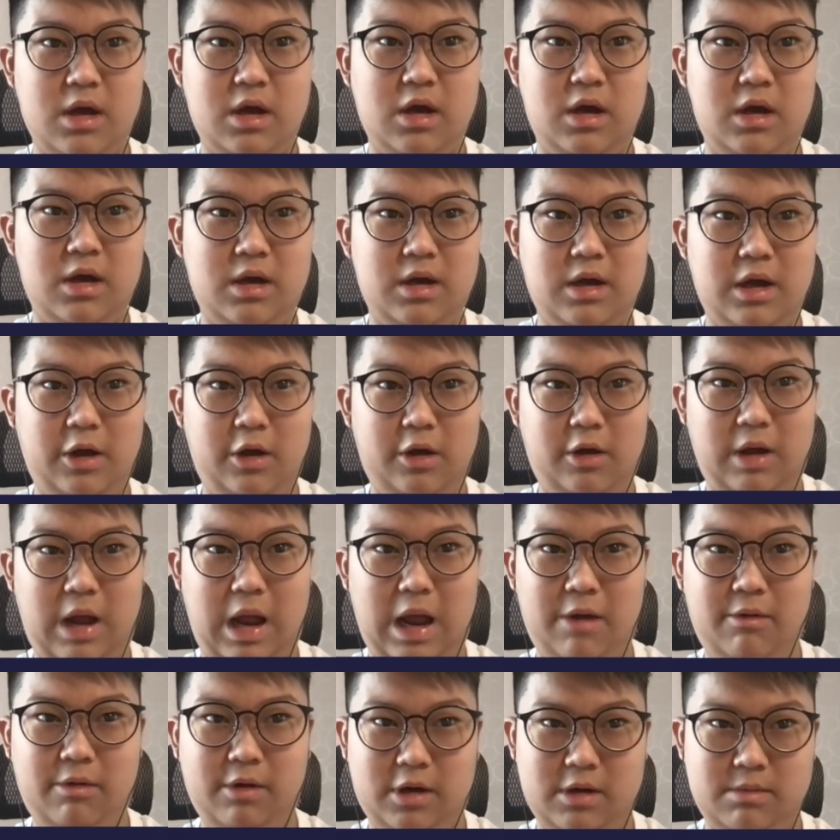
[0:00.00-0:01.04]
Uh,
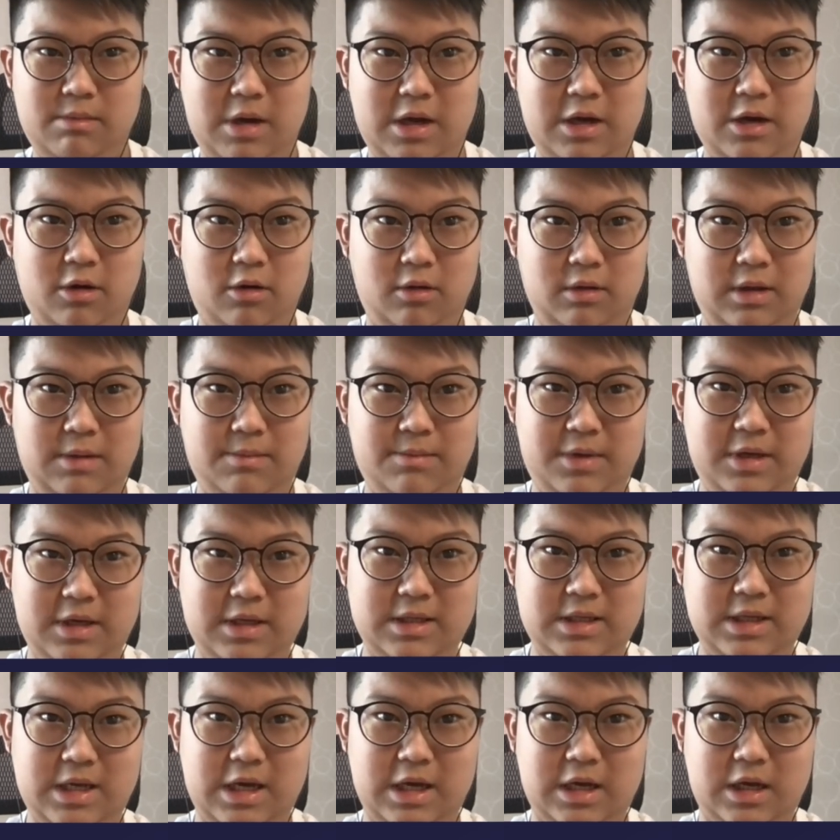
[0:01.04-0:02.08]
I recommend
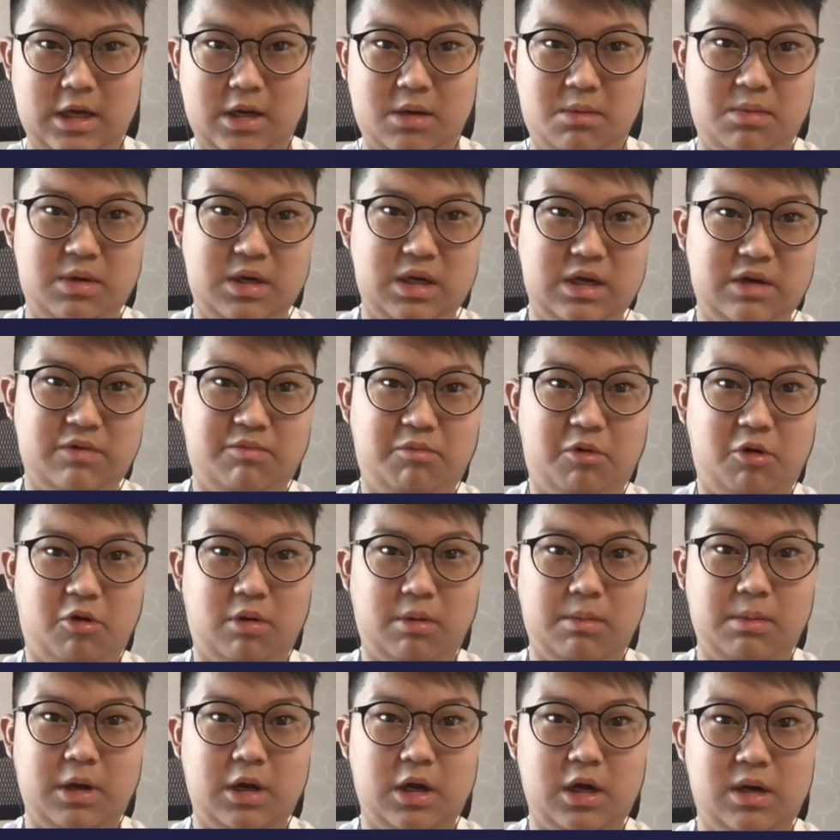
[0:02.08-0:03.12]
Olympiads and competitive
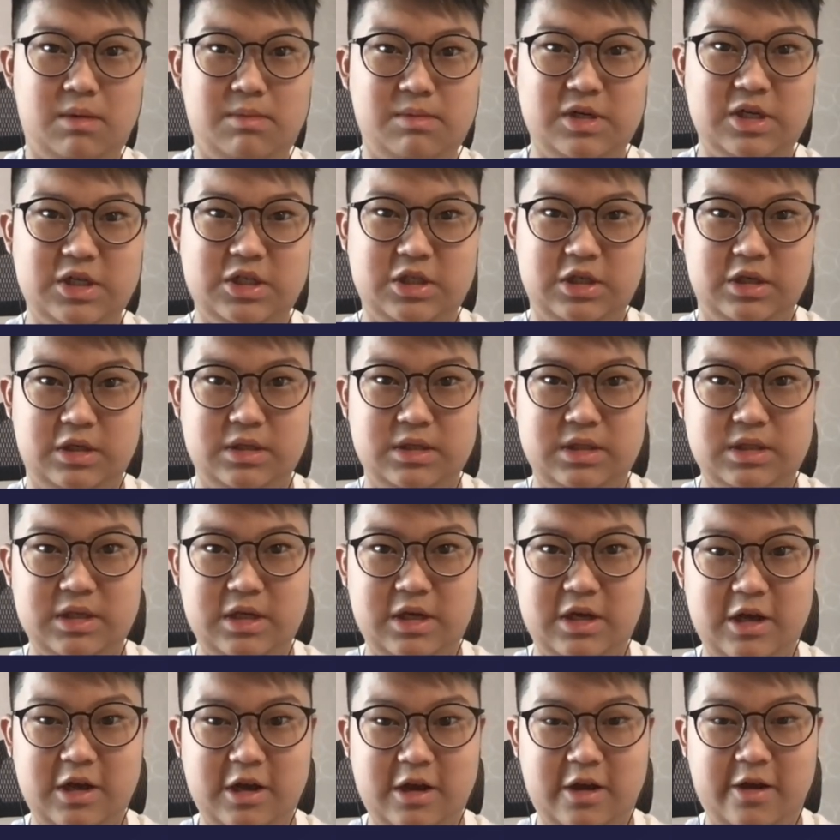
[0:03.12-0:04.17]
programming
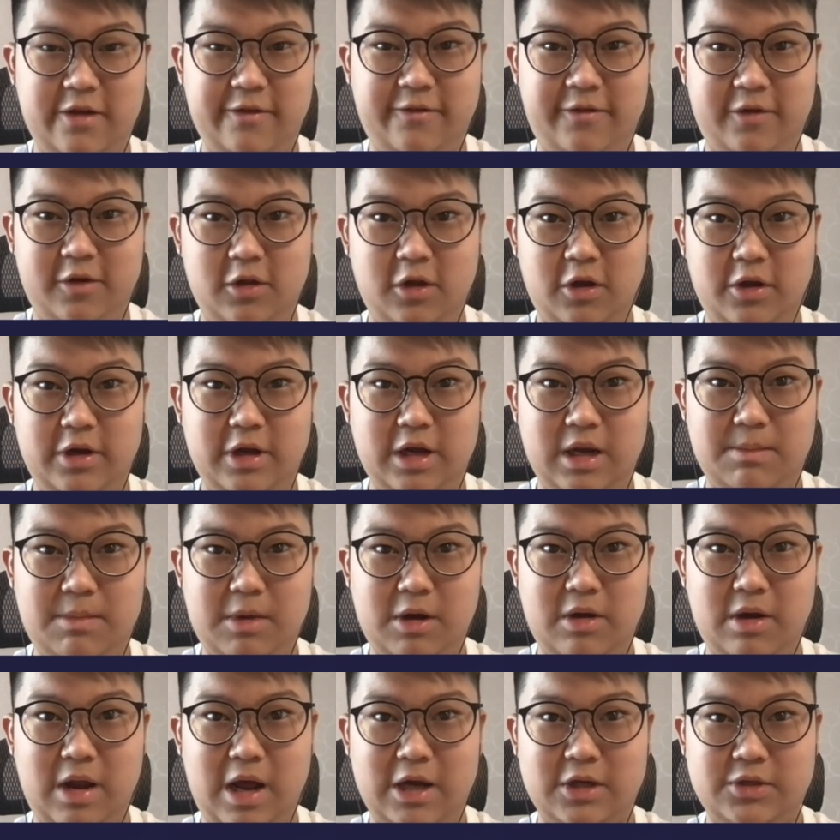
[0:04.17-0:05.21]
competitions for
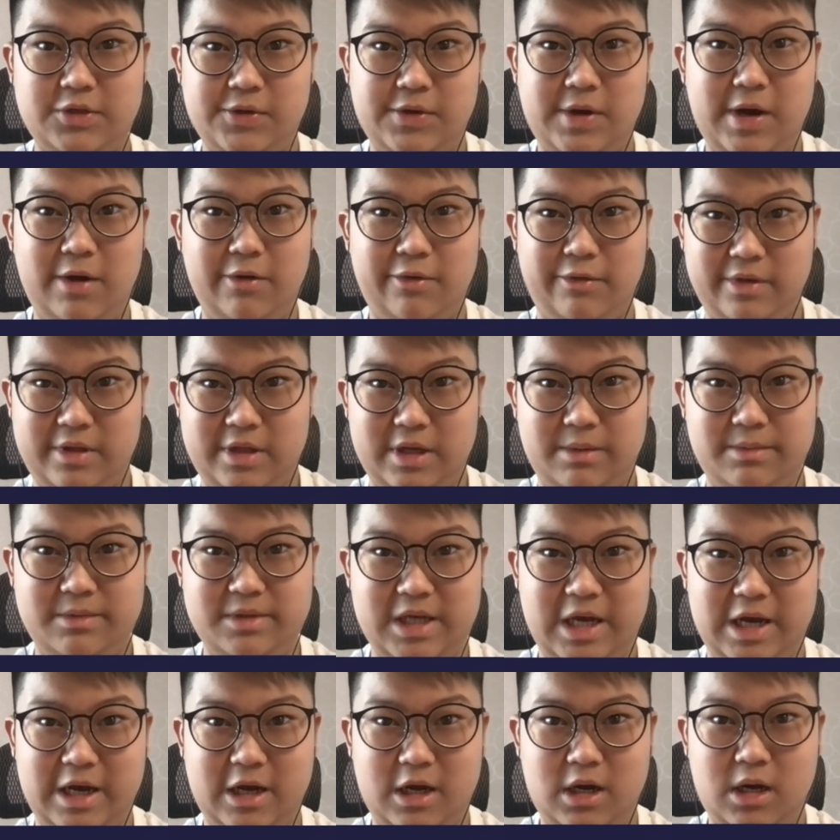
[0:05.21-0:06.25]
learning about actual
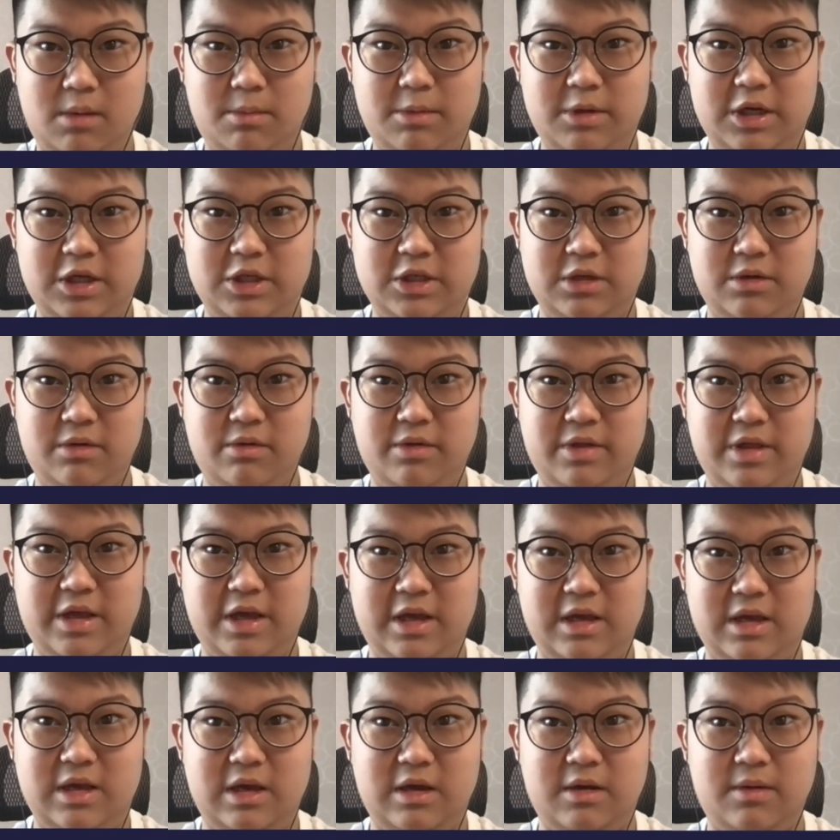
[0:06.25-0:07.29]
algorithms and
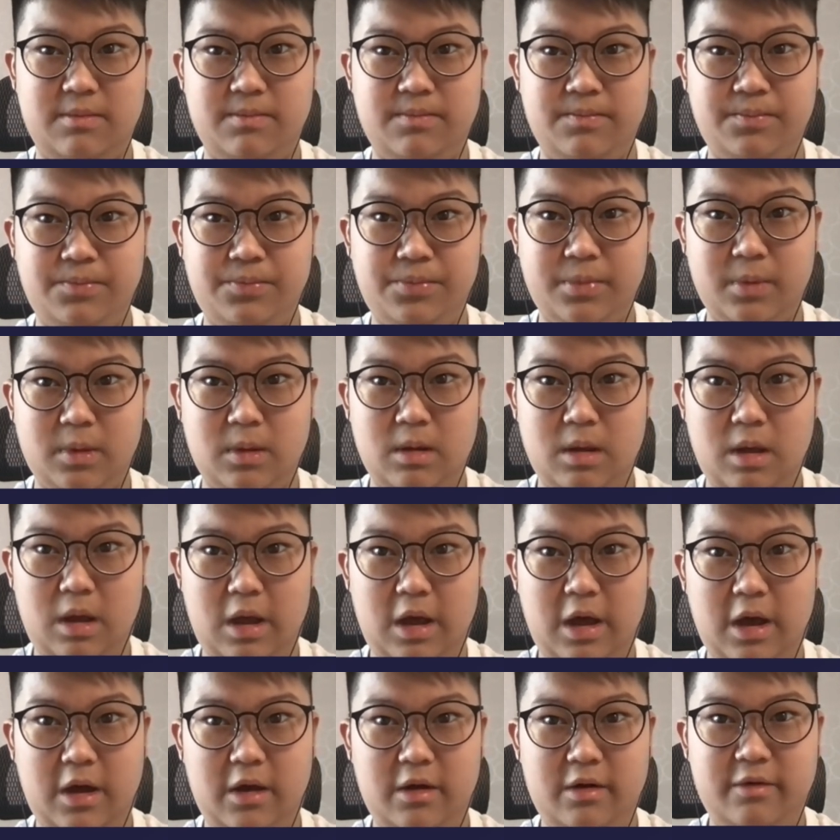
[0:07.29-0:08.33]
computational thinking.
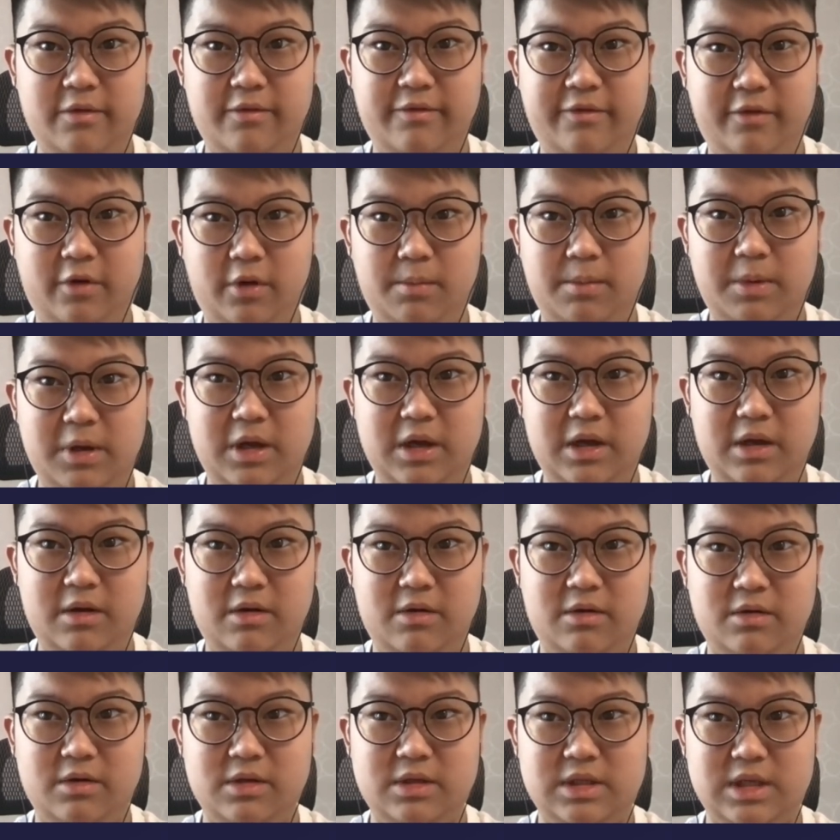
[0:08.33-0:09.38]
And for
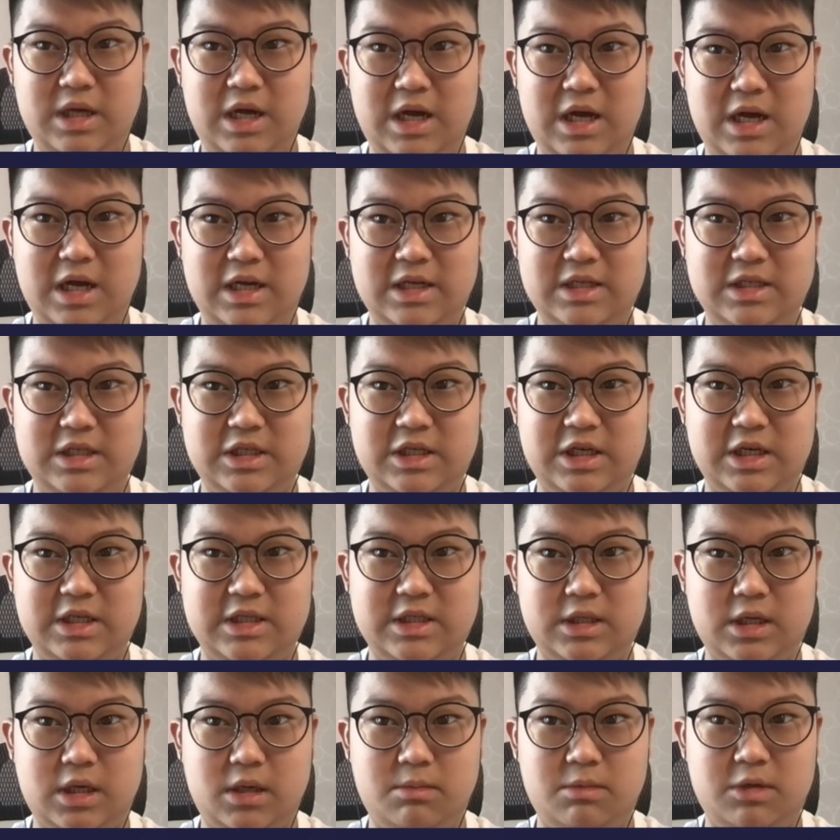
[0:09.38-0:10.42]
beginners, I
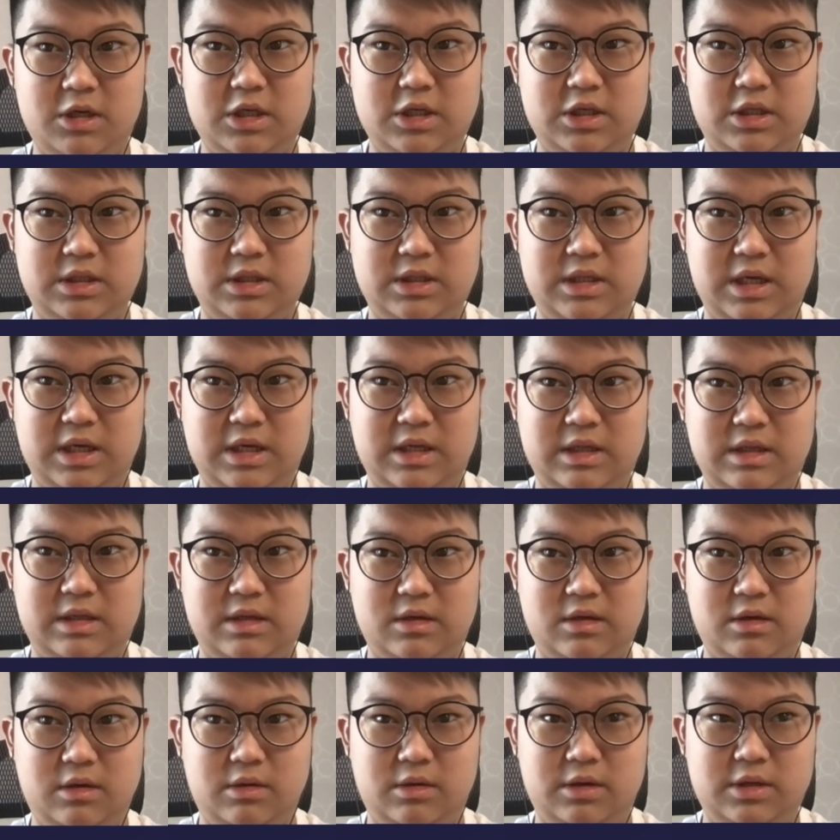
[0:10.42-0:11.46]
suggest competitions like
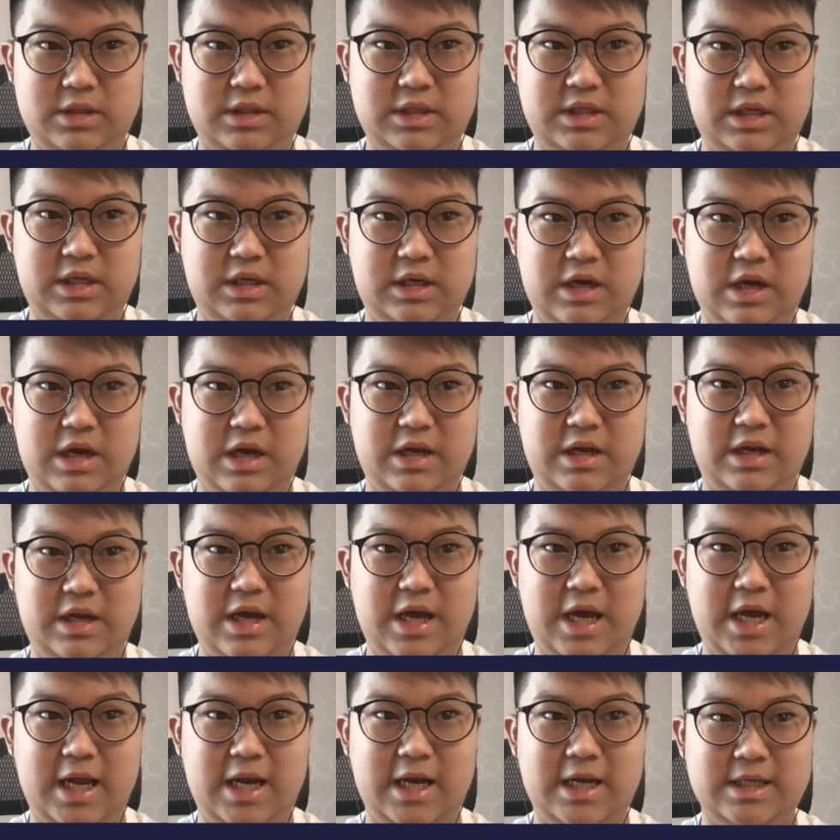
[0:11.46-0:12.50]
Code dot org
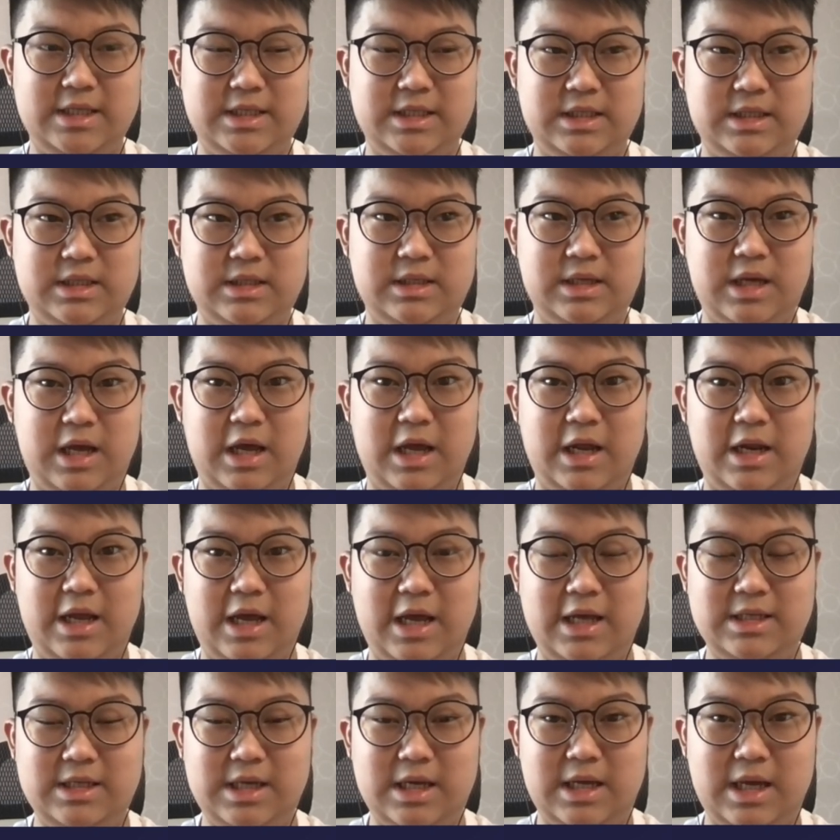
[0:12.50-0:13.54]
and the
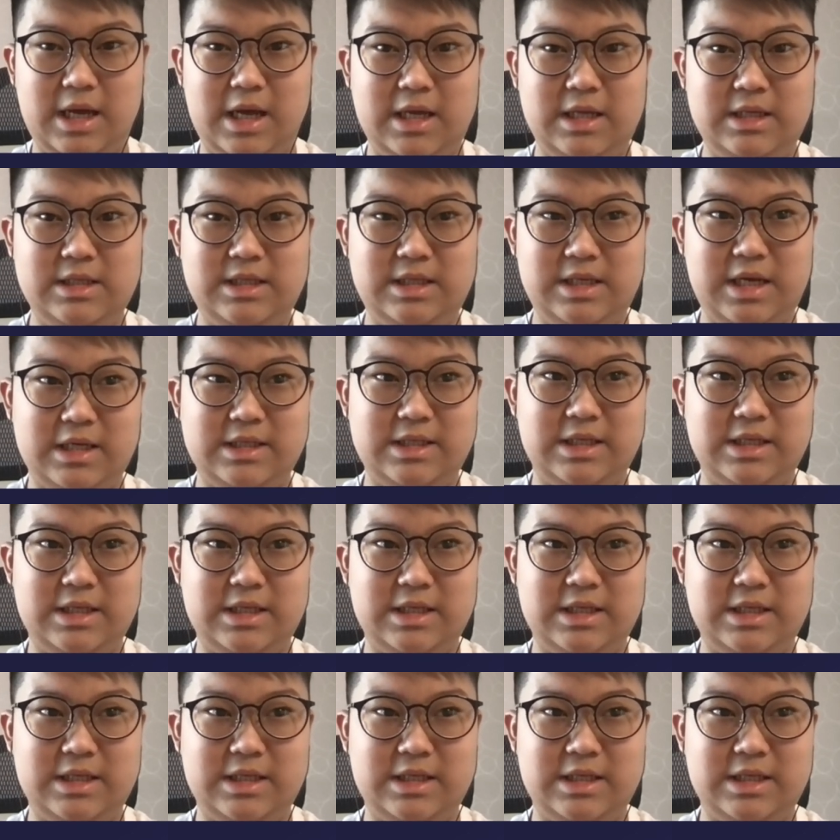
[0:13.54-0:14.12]
N